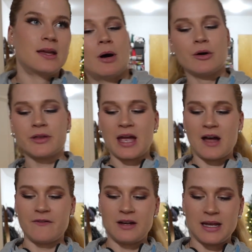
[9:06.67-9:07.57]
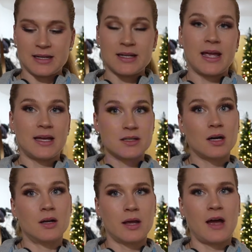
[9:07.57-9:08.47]
both caffeinated and
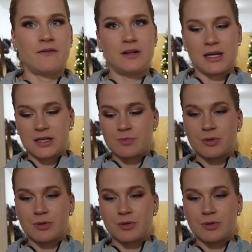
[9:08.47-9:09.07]
uncaffeinated